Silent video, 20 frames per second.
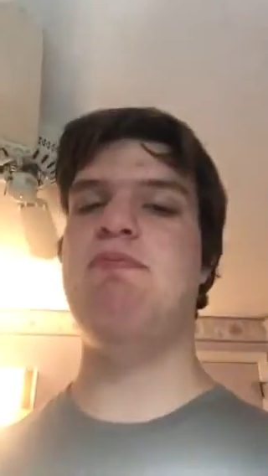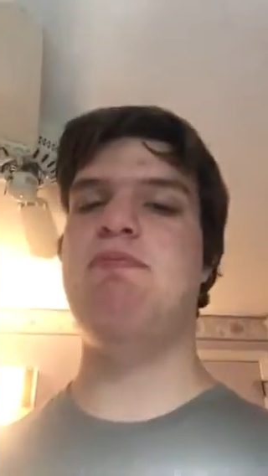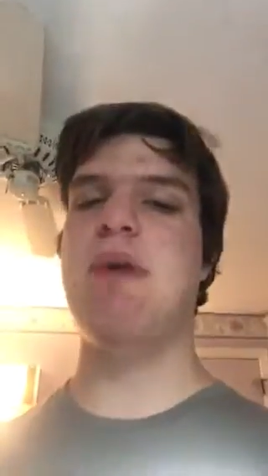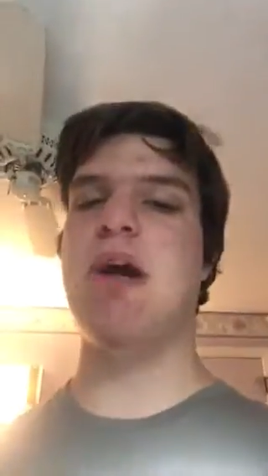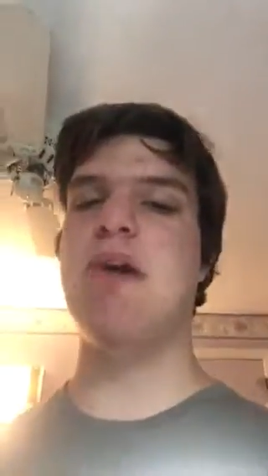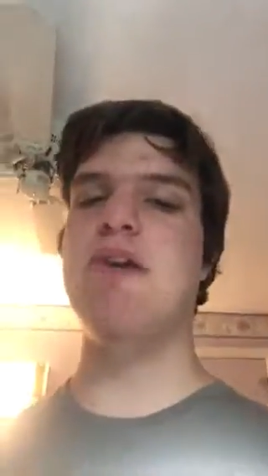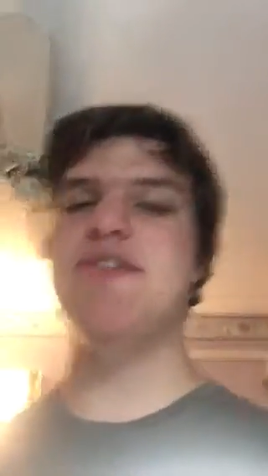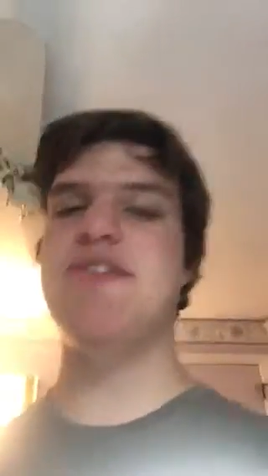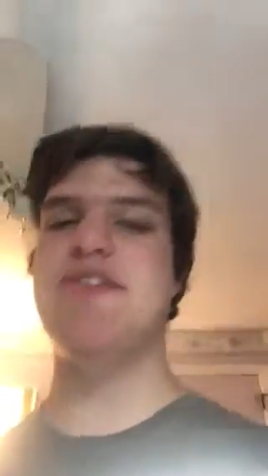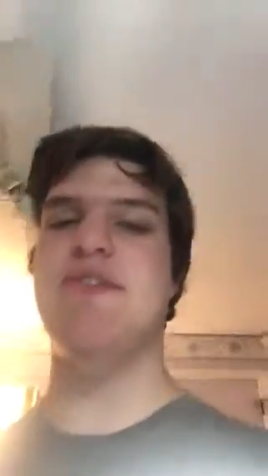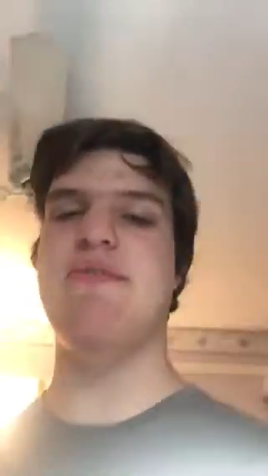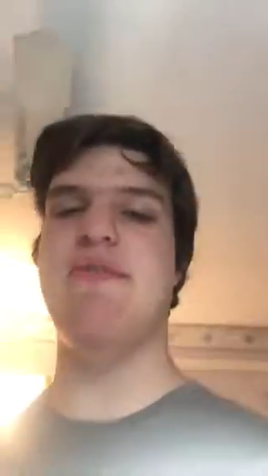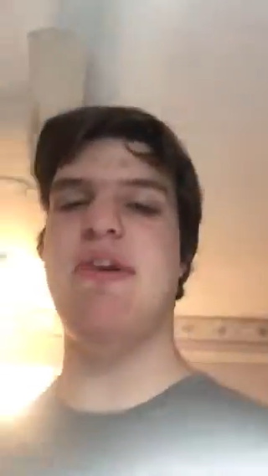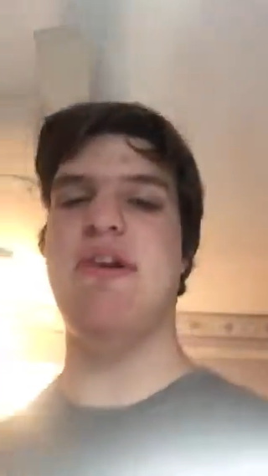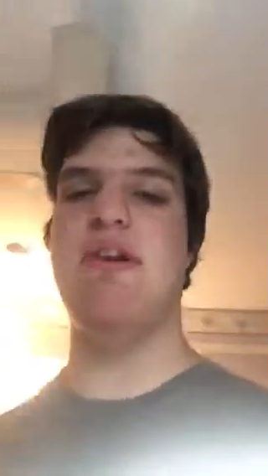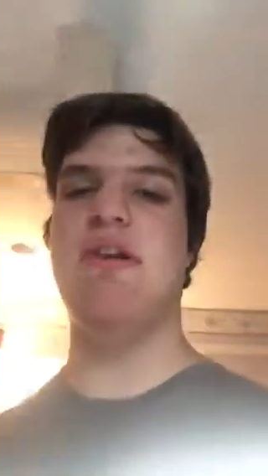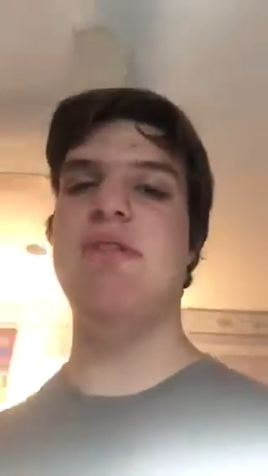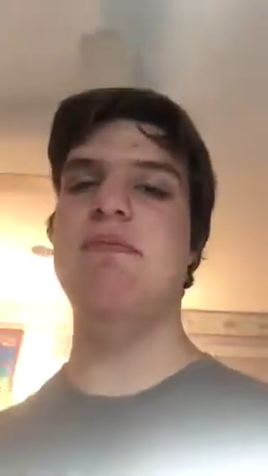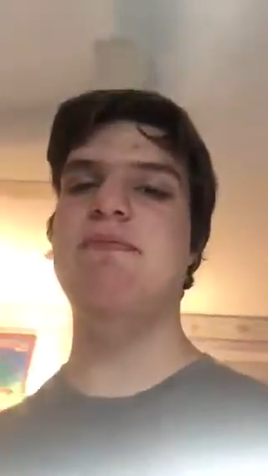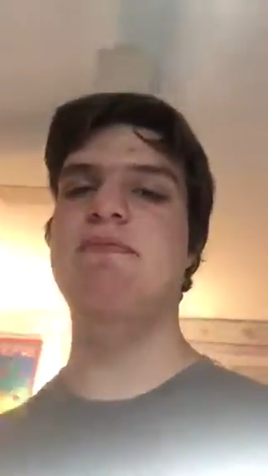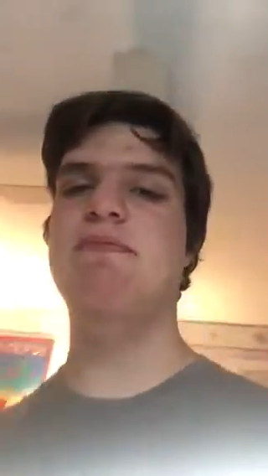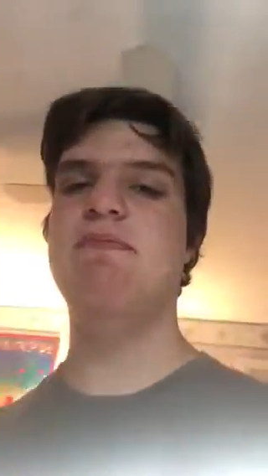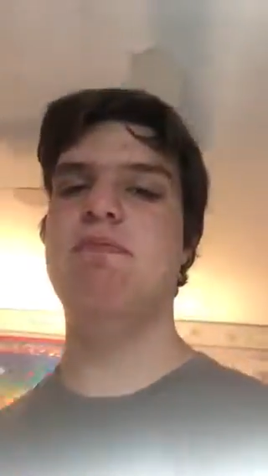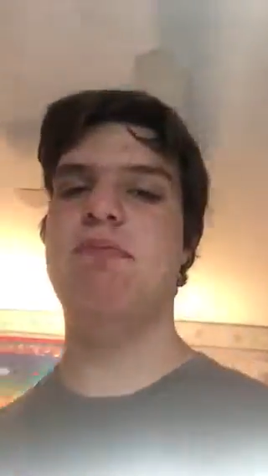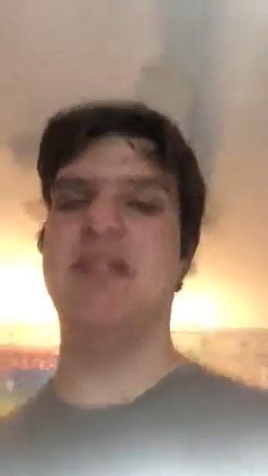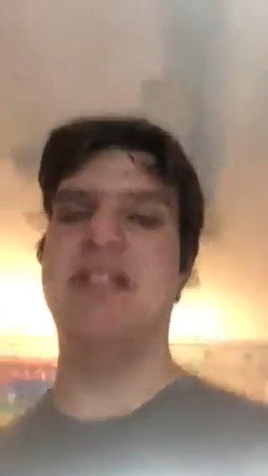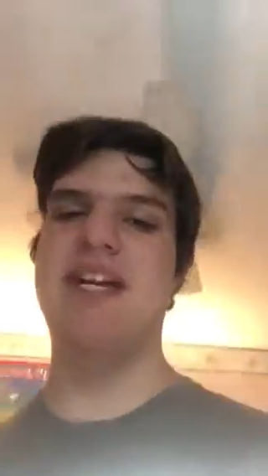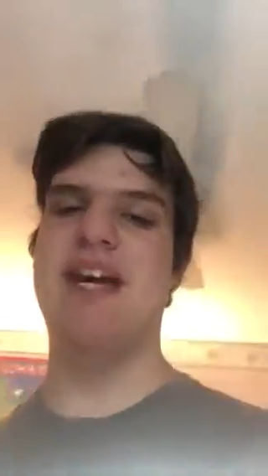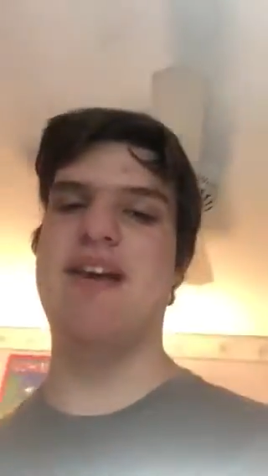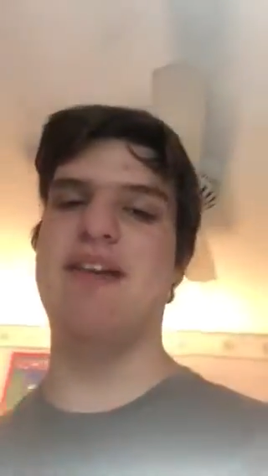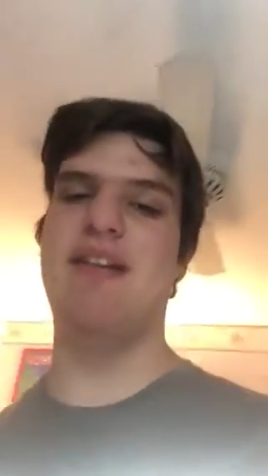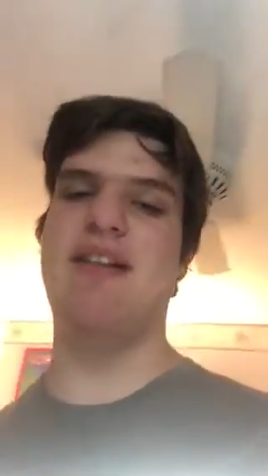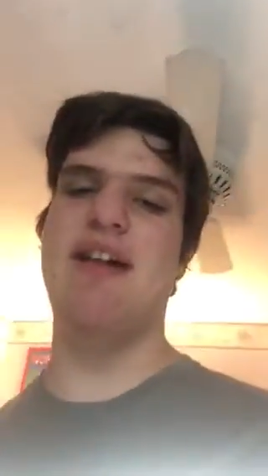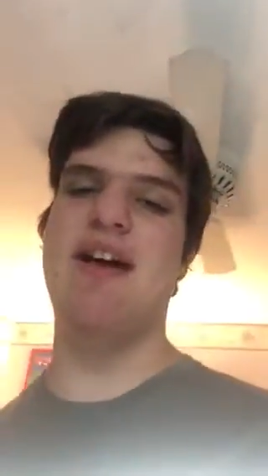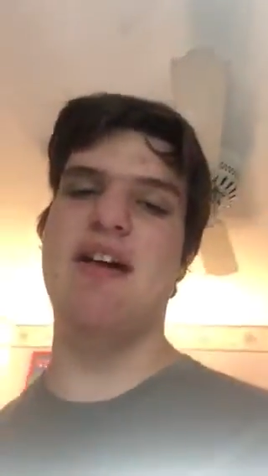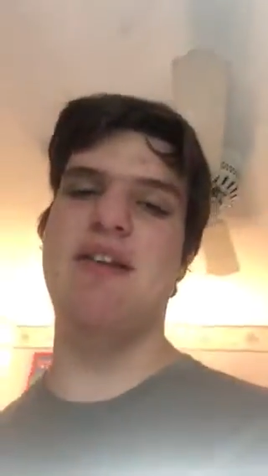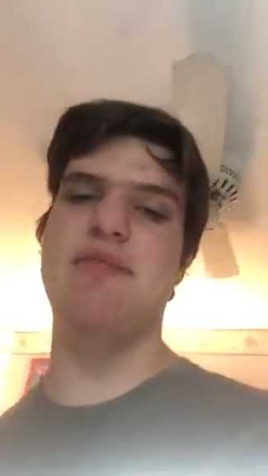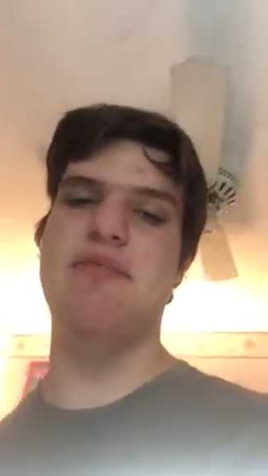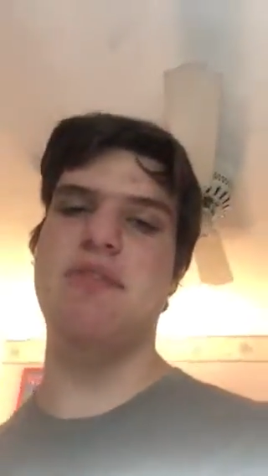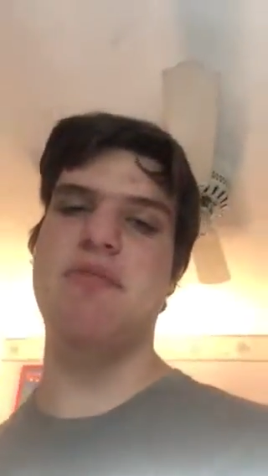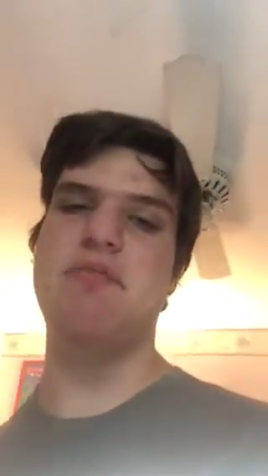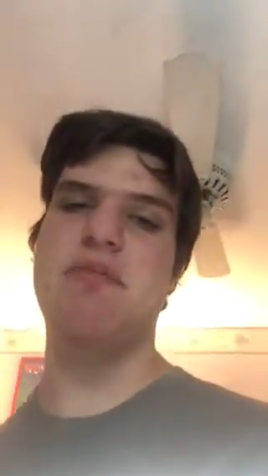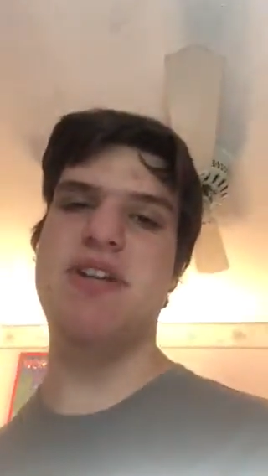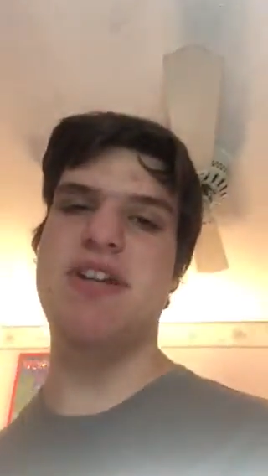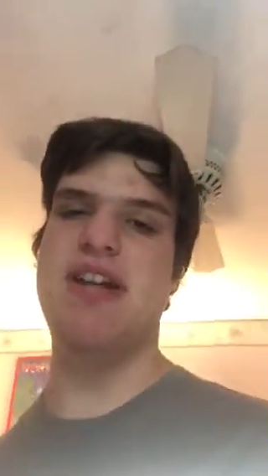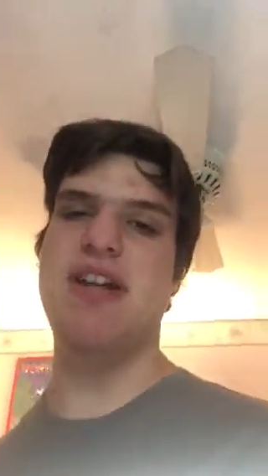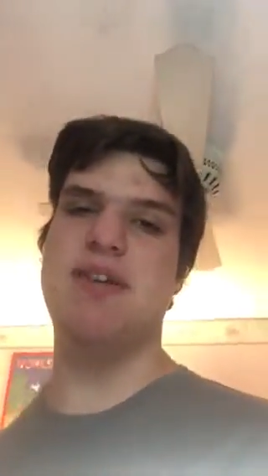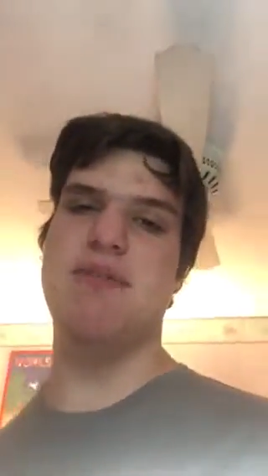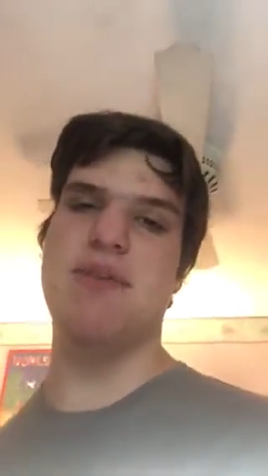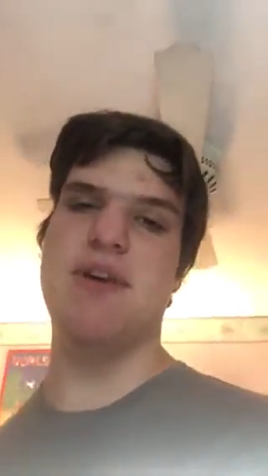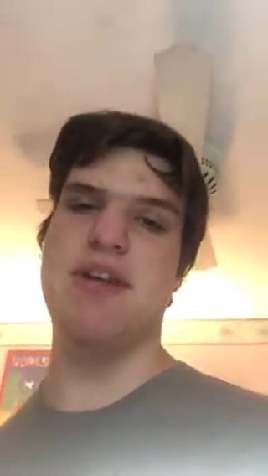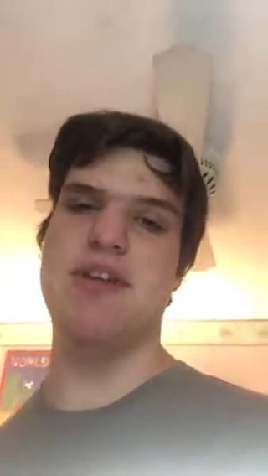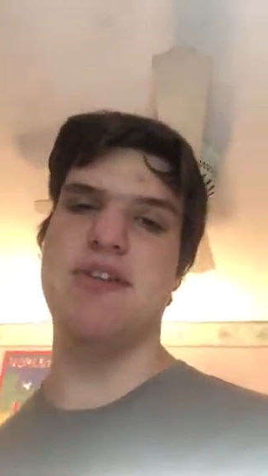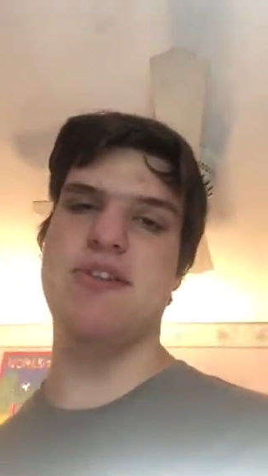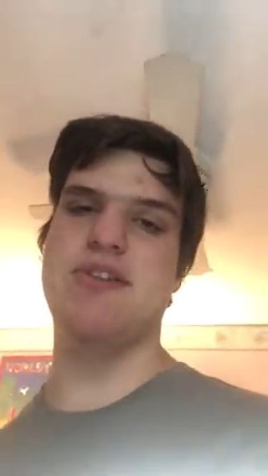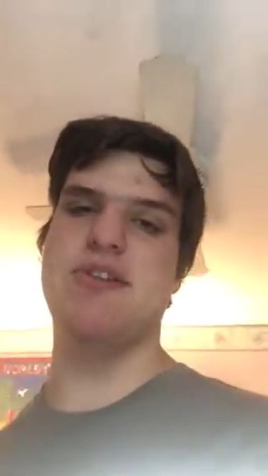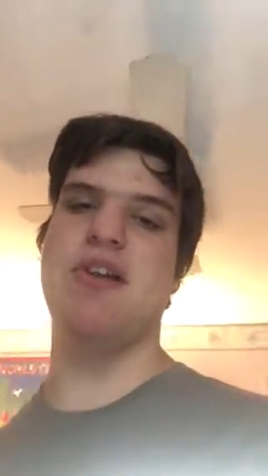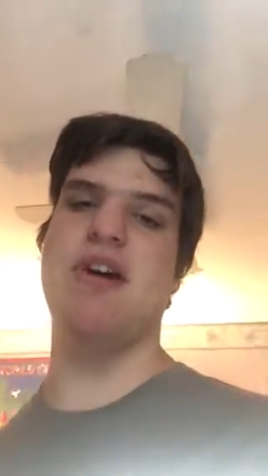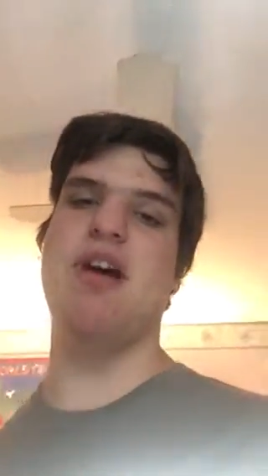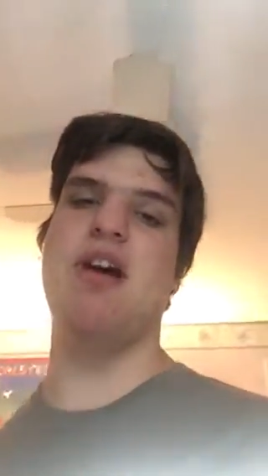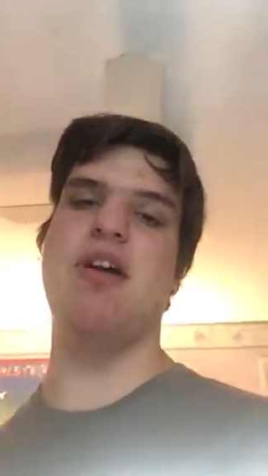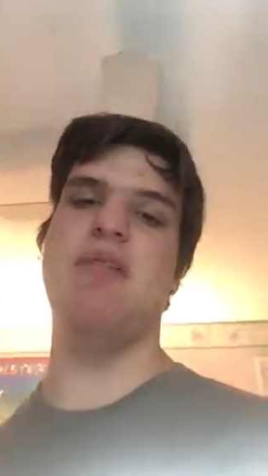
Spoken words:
parts of it, but not a lot of it. But anyways,